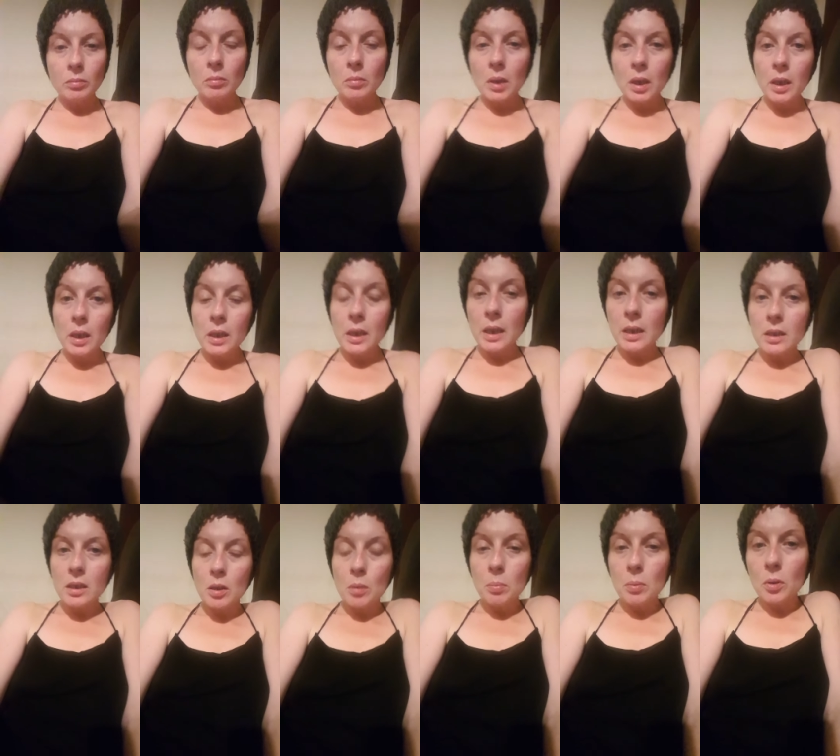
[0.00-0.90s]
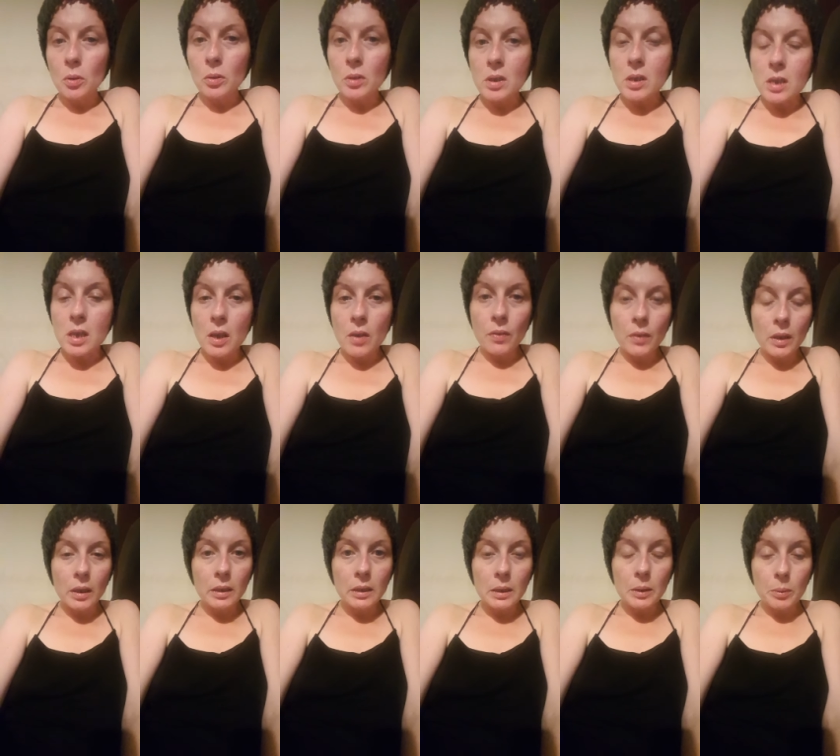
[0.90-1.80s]
My next upload this
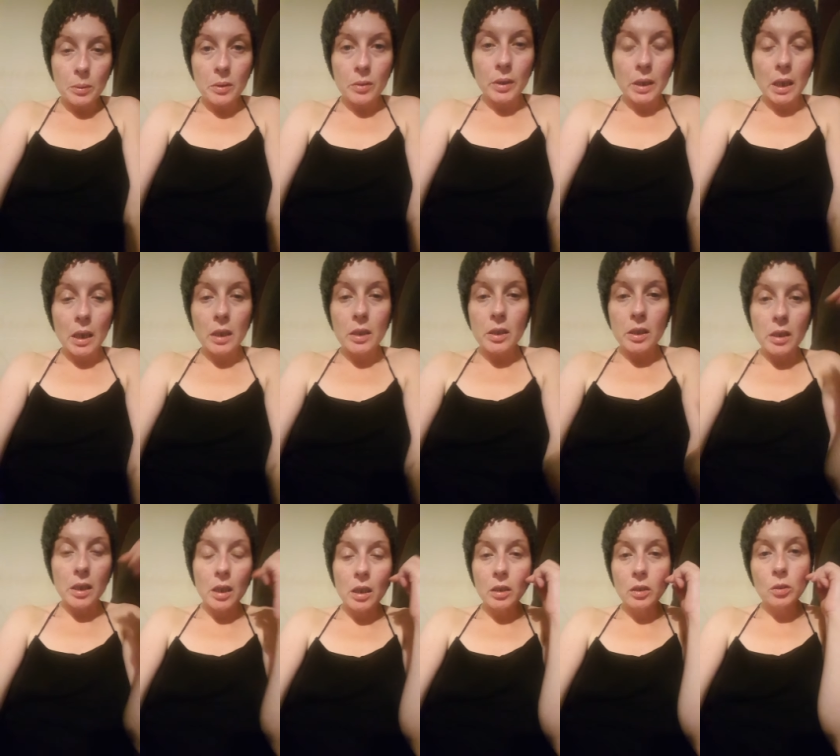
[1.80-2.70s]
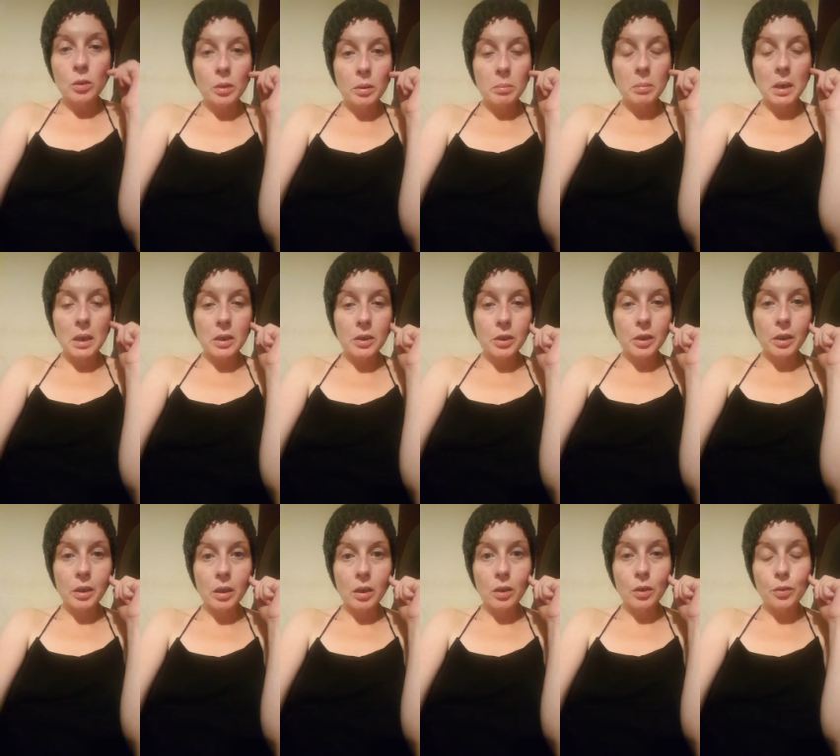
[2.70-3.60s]
evening is with regard to the ongoing
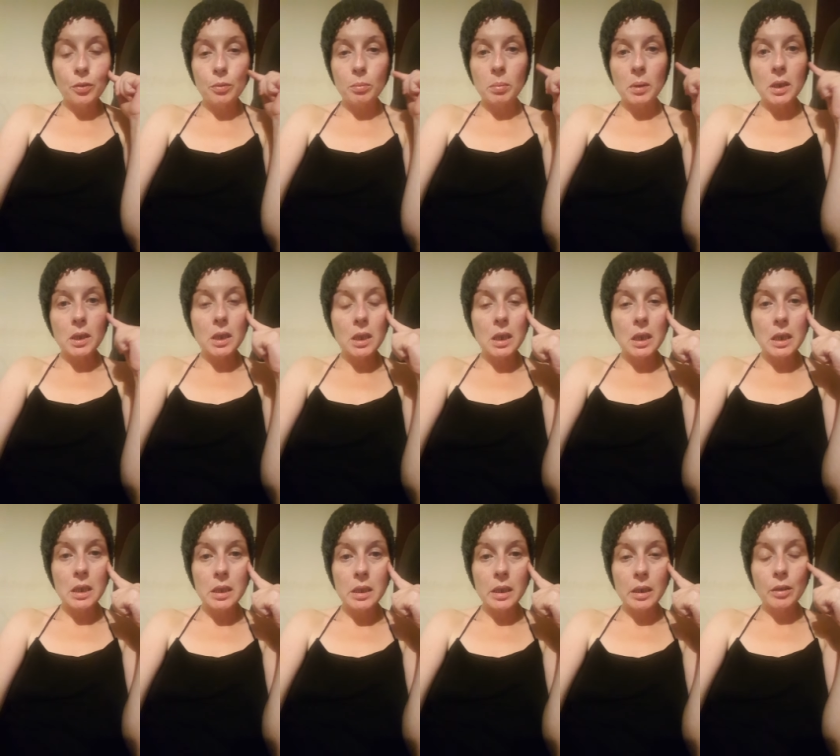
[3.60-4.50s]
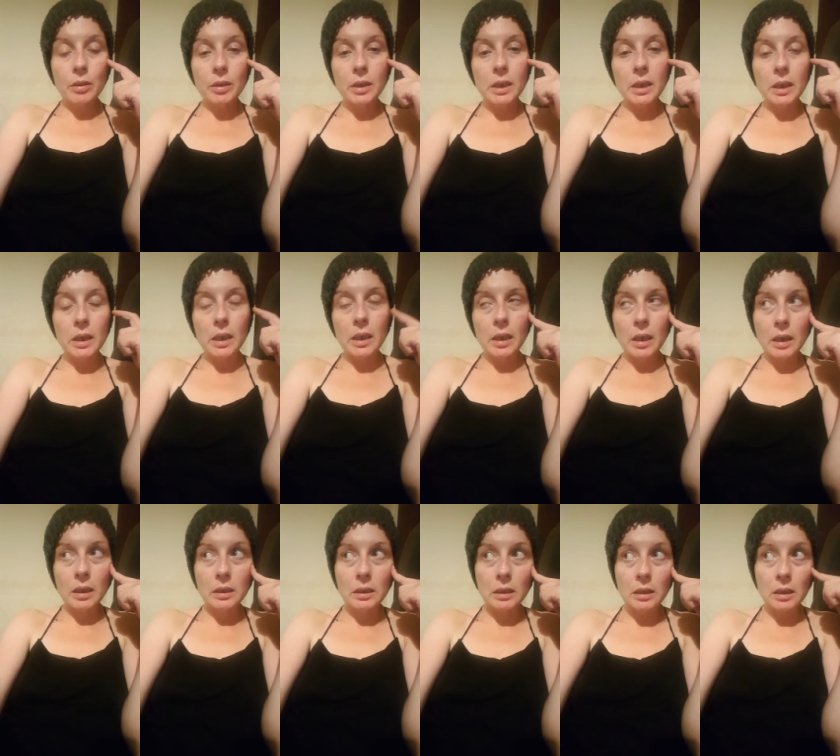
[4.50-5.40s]
matter of bodily integrity
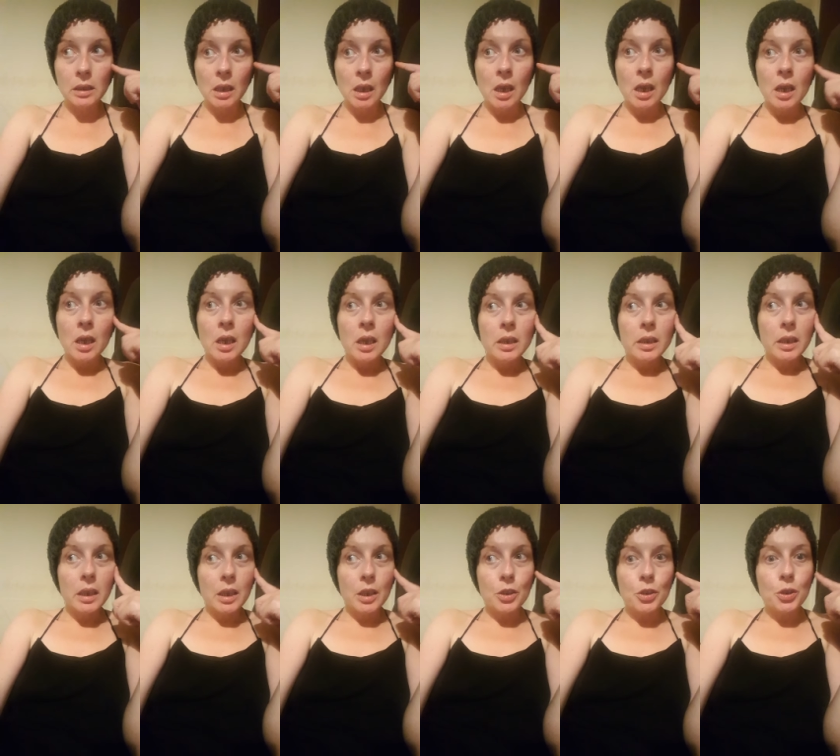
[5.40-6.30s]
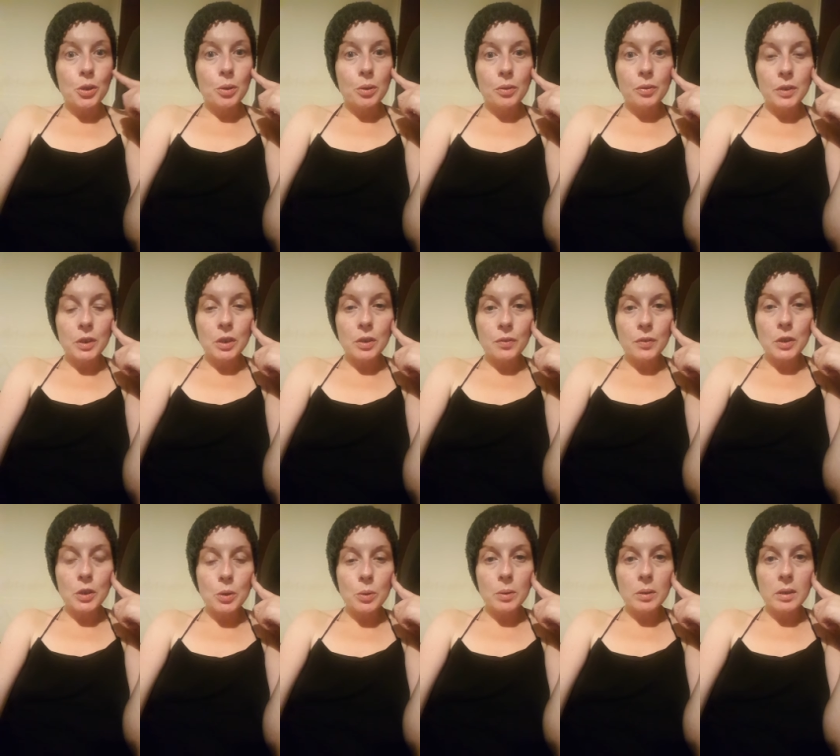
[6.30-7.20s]
and the issue of
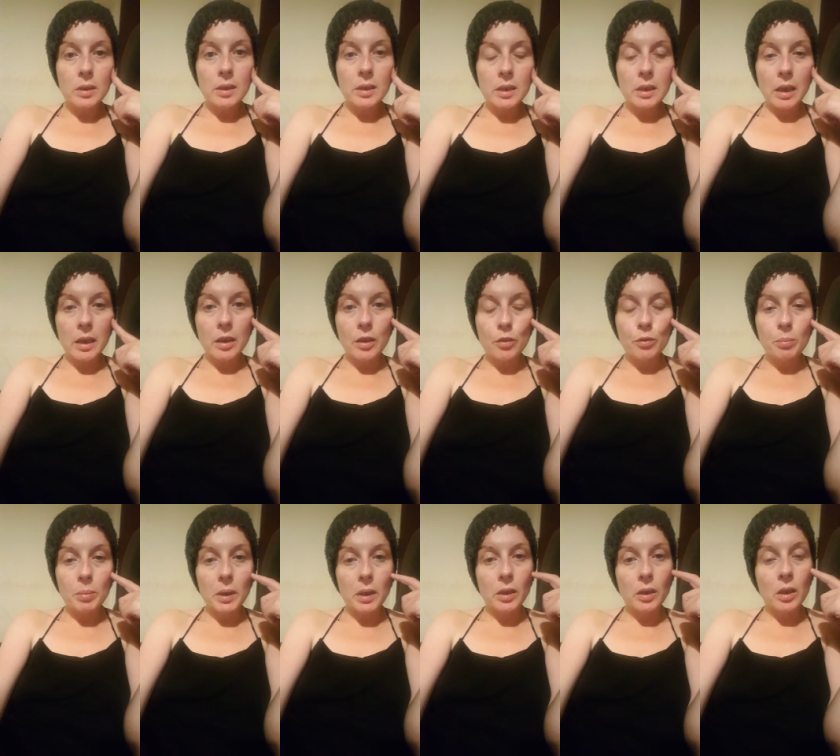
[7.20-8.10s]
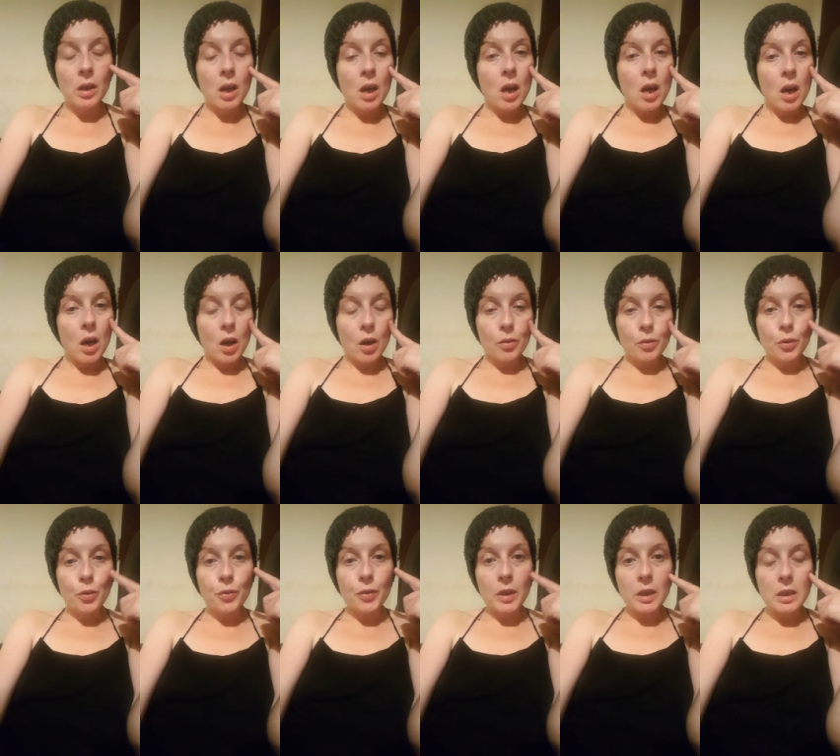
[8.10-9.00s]
individuals that have been of
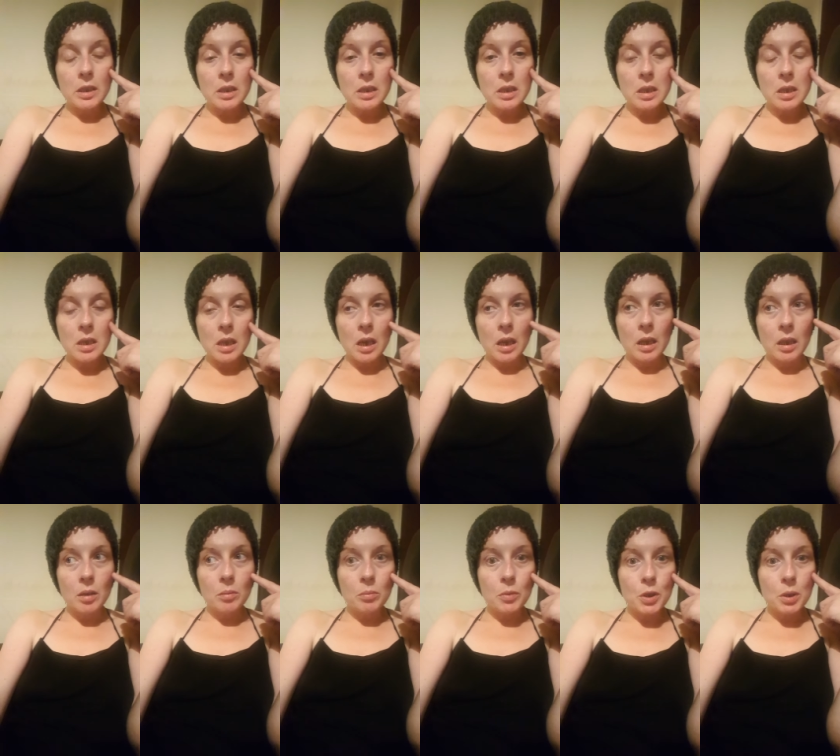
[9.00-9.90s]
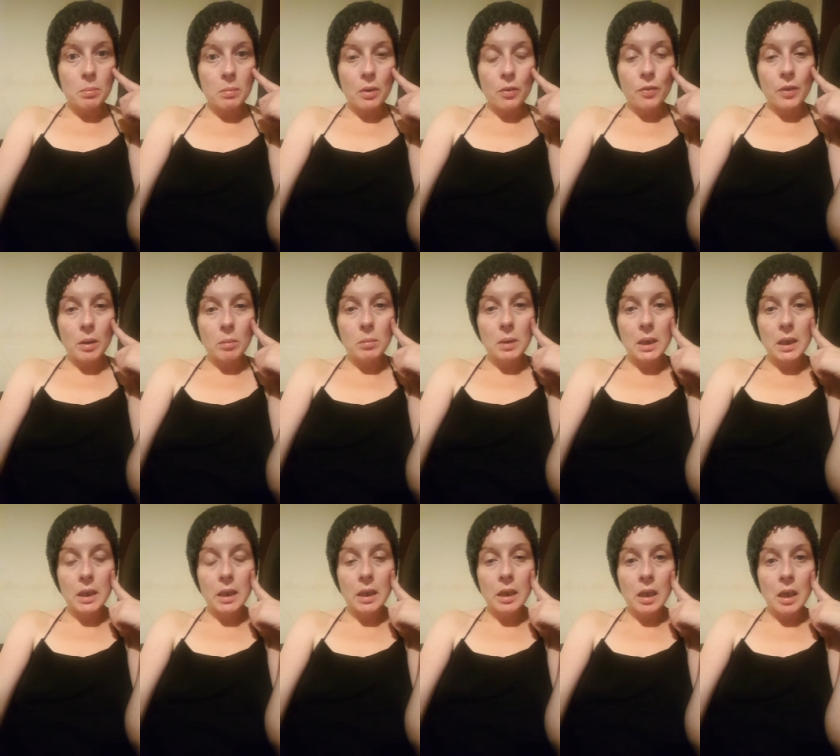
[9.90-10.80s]
offence um, to my
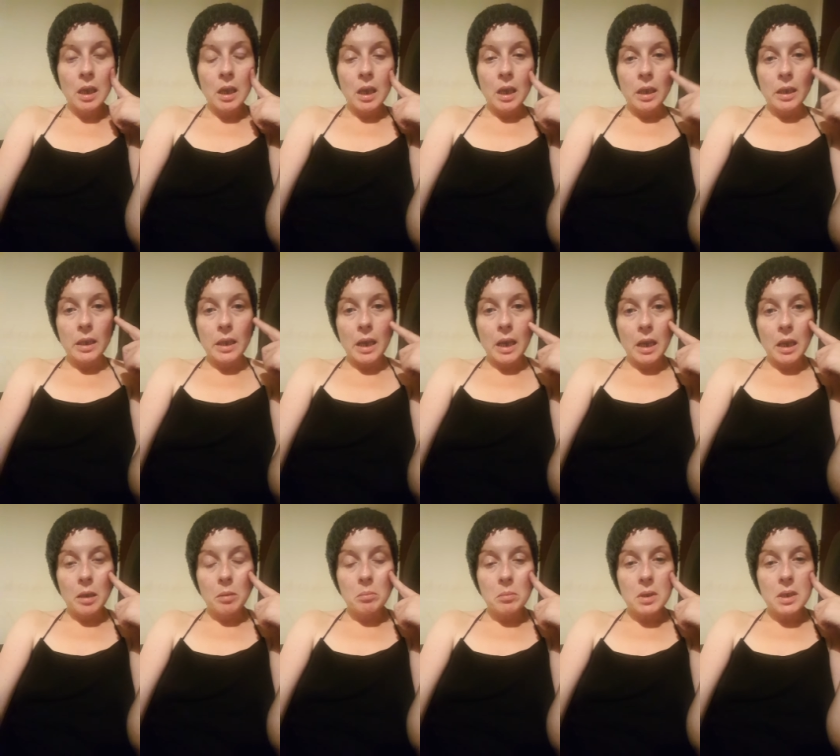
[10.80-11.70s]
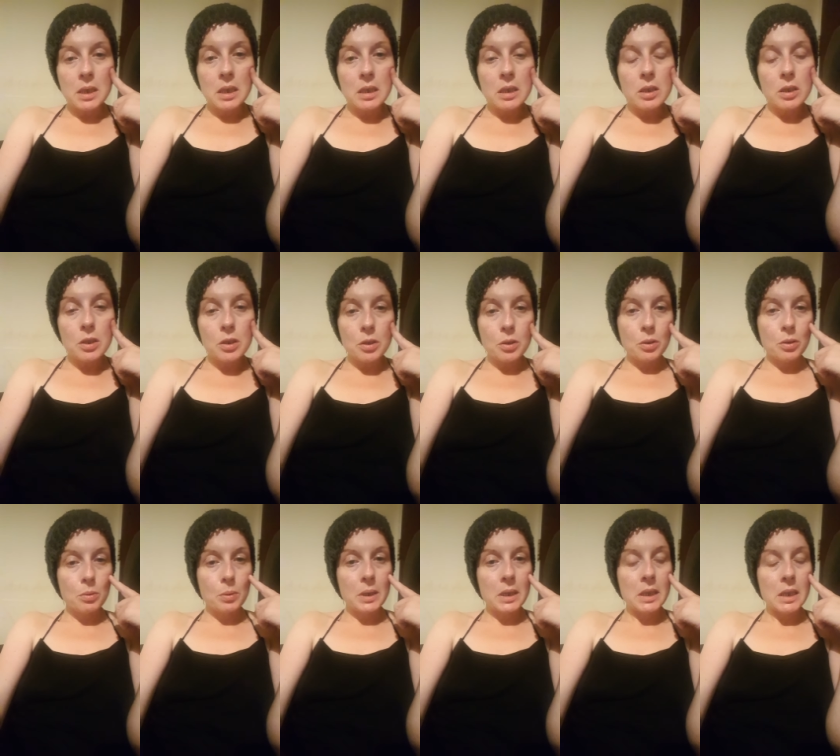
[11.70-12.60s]
family name since
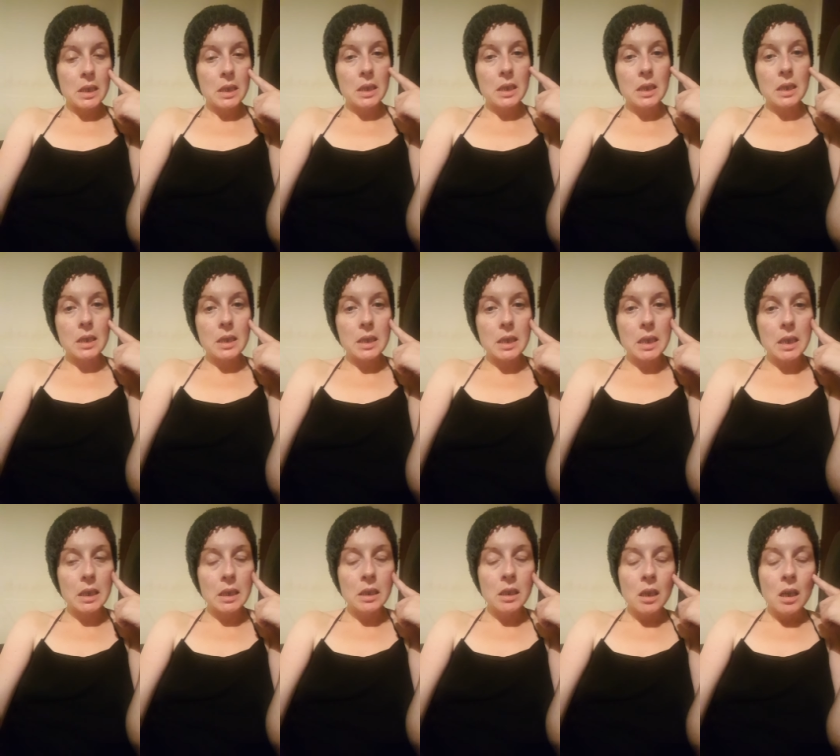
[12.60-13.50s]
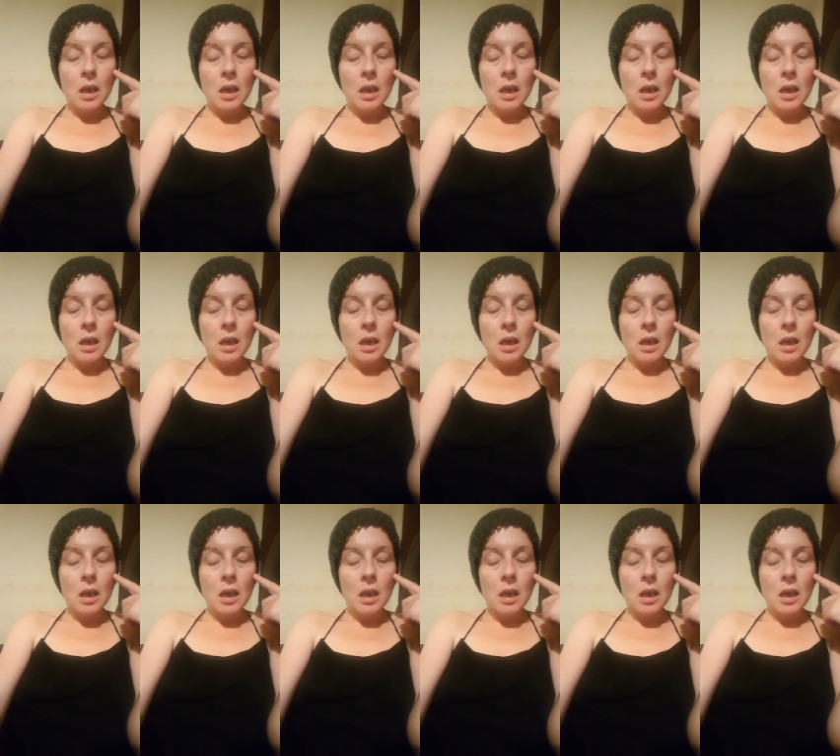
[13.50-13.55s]
2016.